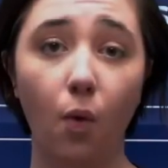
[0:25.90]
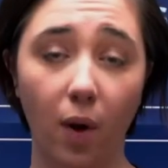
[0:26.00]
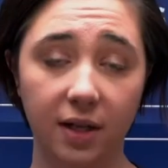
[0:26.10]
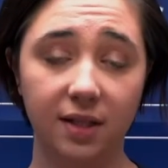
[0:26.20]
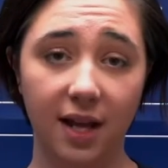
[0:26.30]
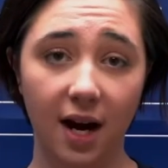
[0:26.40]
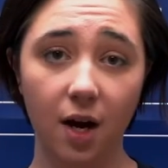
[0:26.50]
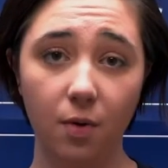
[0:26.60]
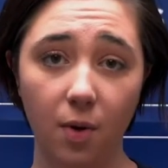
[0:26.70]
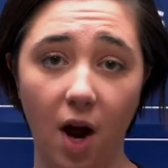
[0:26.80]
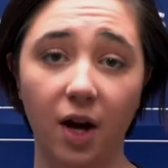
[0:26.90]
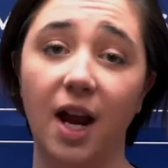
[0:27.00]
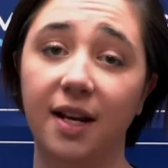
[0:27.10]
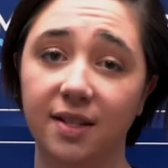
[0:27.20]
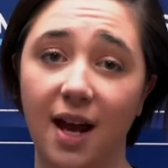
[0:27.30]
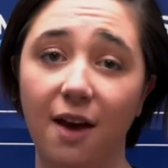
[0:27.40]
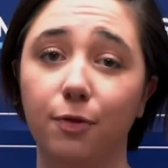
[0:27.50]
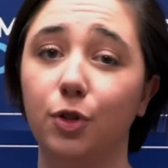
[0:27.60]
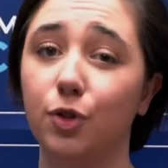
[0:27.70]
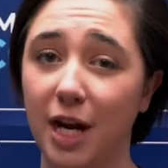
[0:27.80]
Once there, our Yang
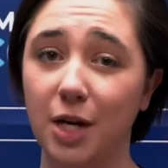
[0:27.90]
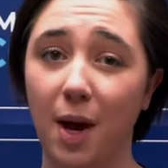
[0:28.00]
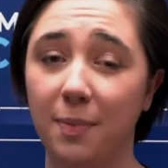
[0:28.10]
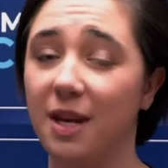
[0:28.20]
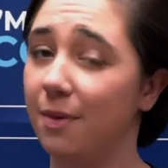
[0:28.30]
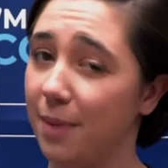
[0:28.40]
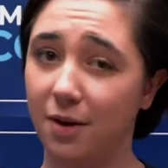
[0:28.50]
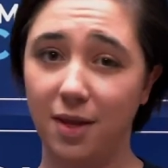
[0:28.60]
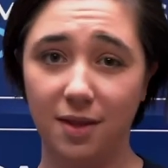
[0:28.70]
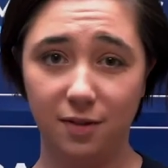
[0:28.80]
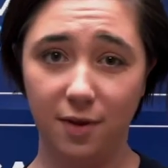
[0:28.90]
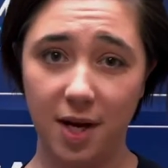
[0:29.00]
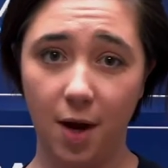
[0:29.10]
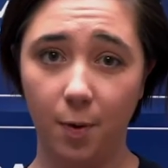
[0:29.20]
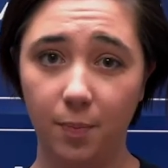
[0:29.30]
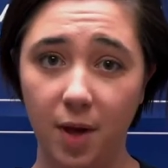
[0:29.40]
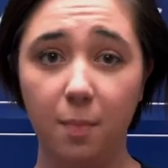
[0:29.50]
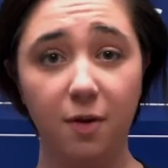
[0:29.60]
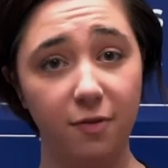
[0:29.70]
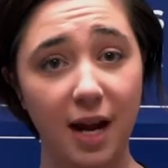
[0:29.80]
staff will train you up even better than this video.
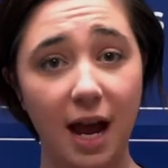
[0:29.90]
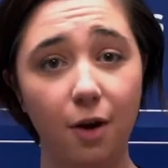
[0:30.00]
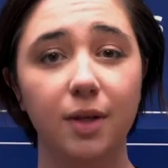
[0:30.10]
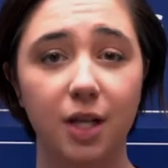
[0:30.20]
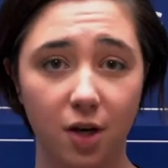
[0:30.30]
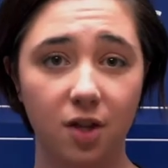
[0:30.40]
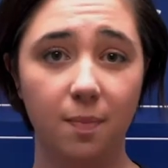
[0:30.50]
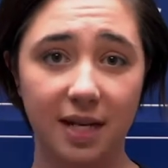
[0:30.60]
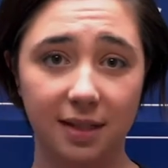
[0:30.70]
But for now, here are the